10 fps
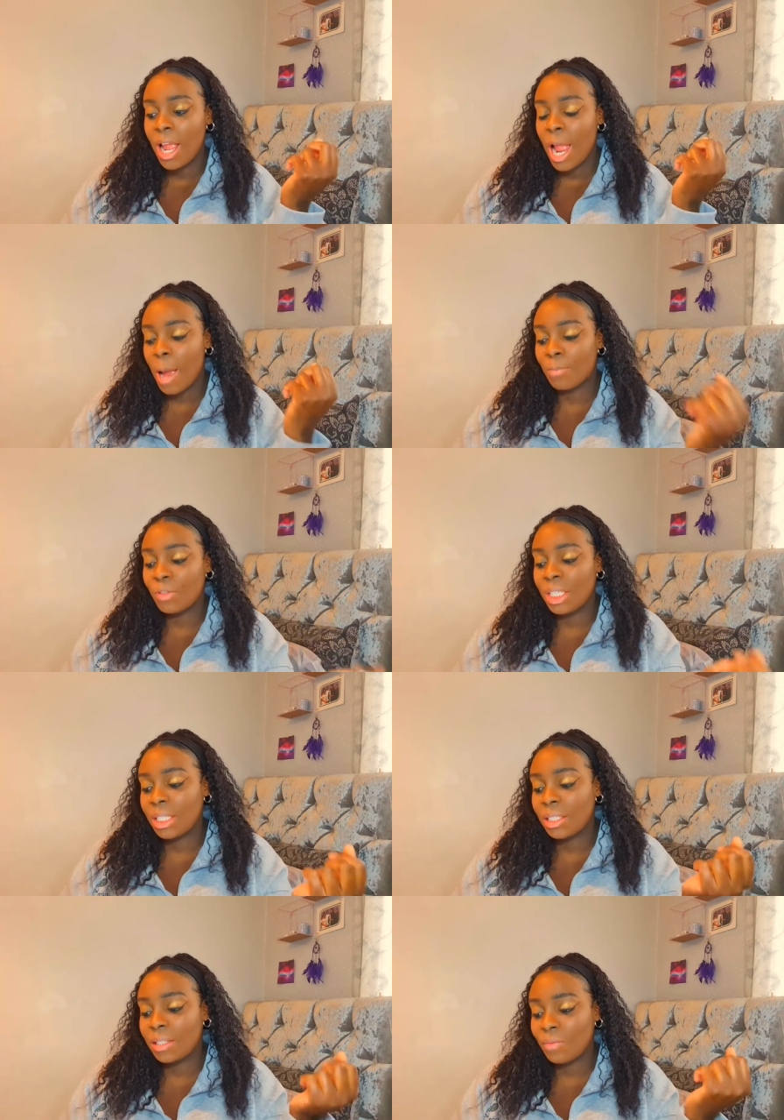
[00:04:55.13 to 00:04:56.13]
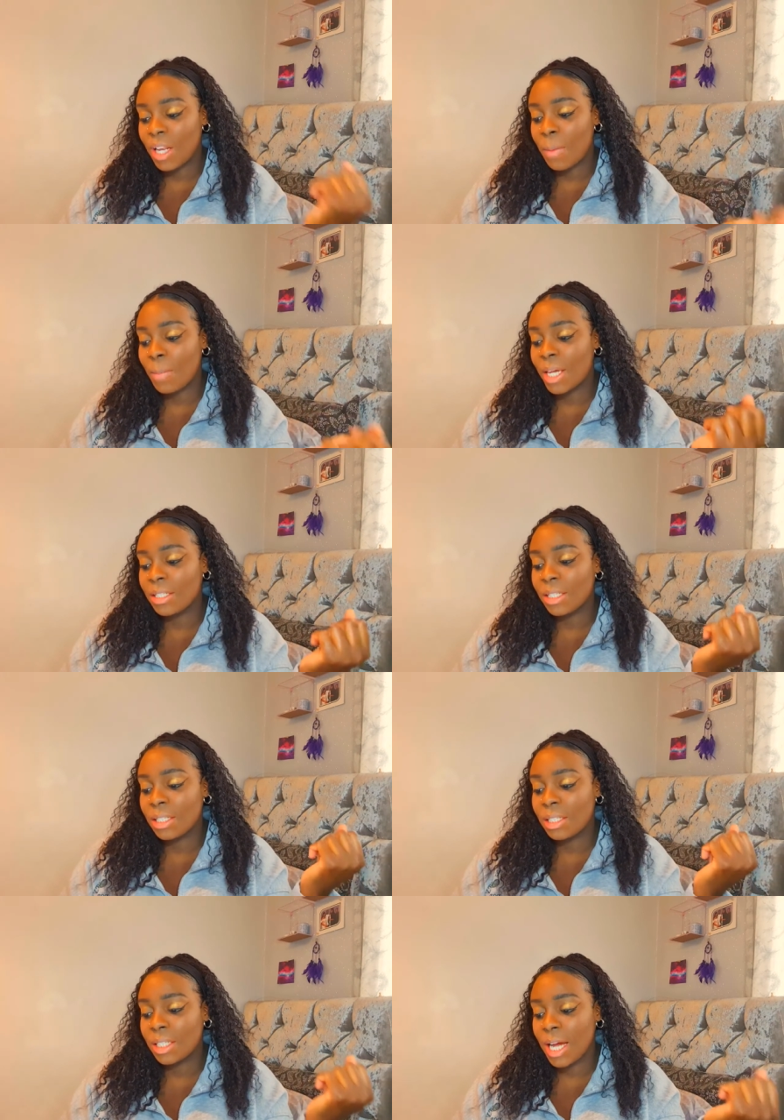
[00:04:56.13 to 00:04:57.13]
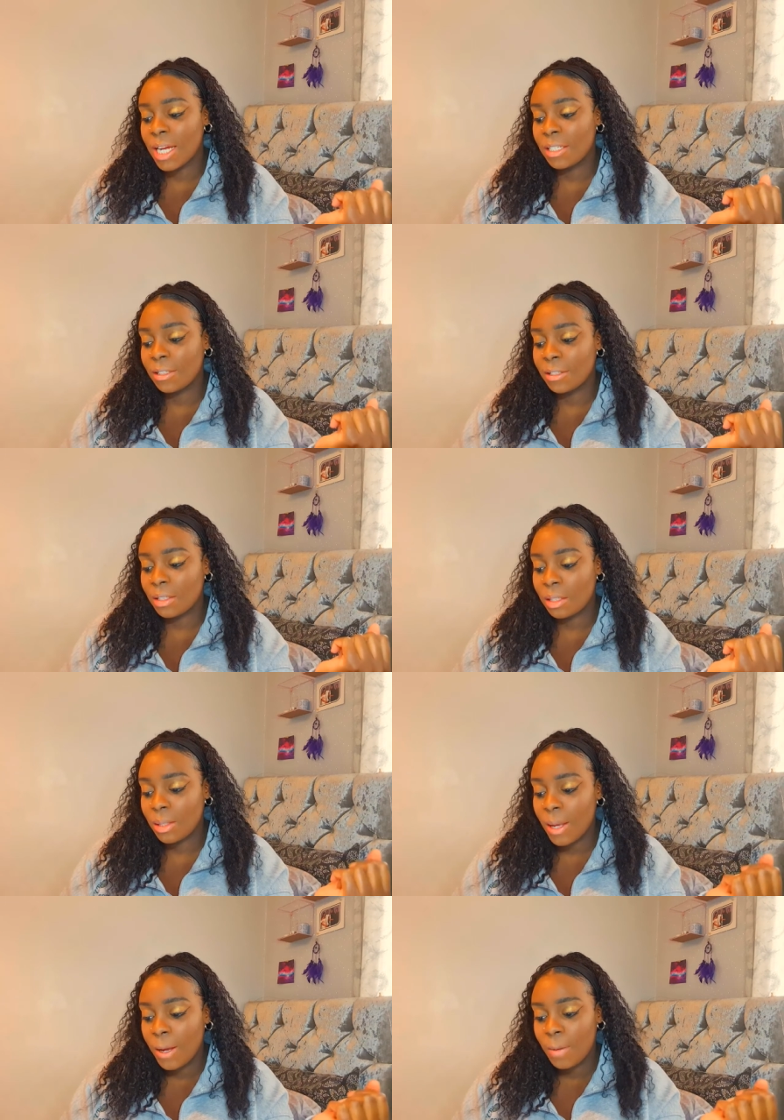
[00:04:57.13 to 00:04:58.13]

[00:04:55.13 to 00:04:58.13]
and read the developed matters guidance.